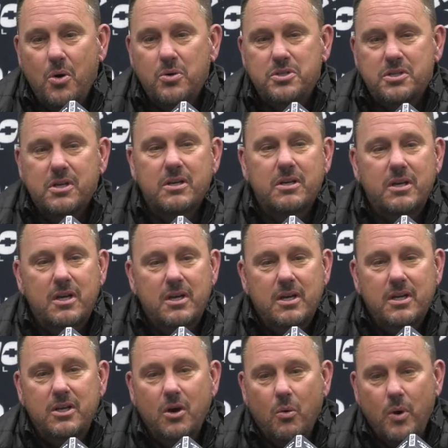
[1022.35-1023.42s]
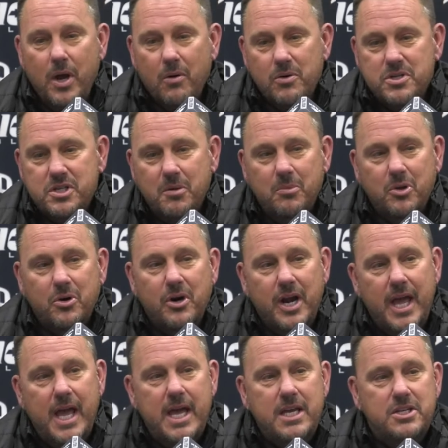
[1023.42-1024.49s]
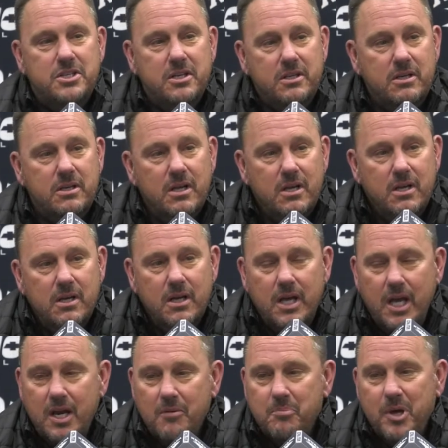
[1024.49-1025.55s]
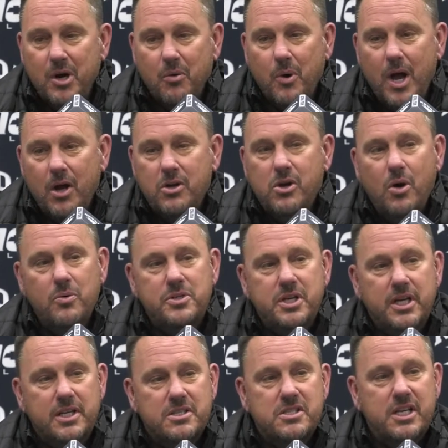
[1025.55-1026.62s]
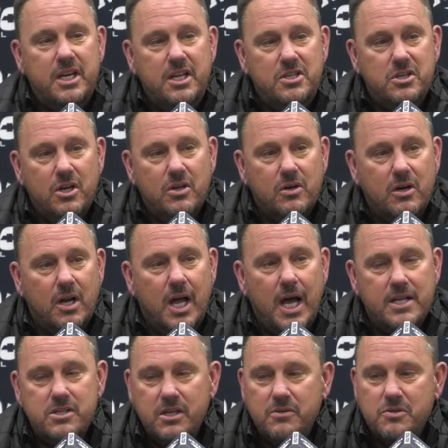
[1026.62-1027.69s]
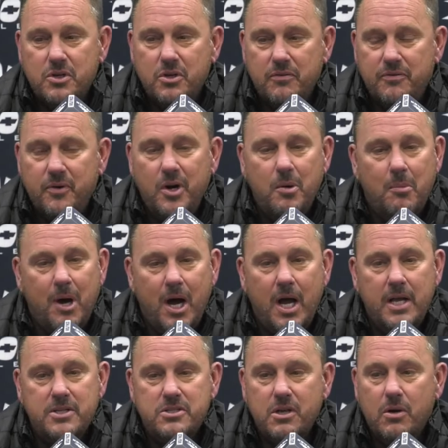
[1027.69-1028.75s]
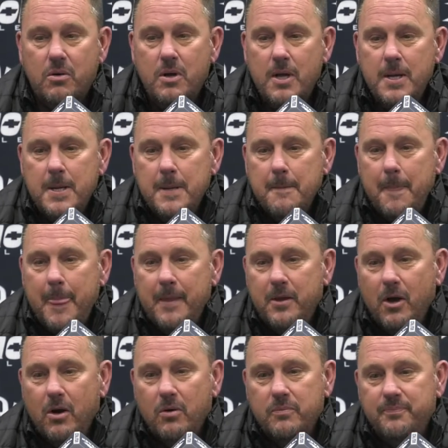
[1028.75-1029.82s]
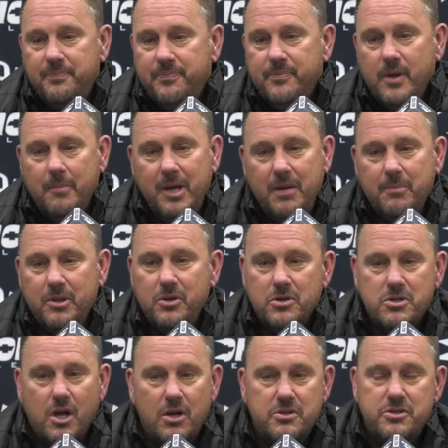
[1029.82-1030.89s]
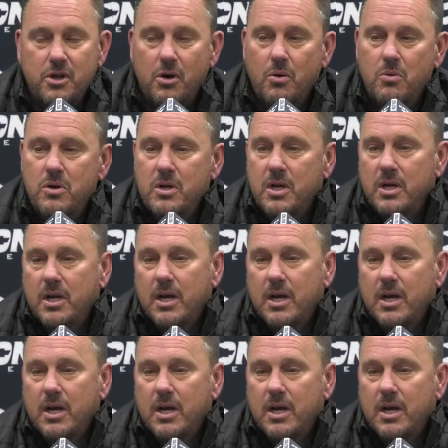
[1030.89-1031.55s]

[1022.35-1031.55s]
Hoke's, we were similar in age and have been around coaching and seen each other a lot, so he was a good friend of mine. So, but there's also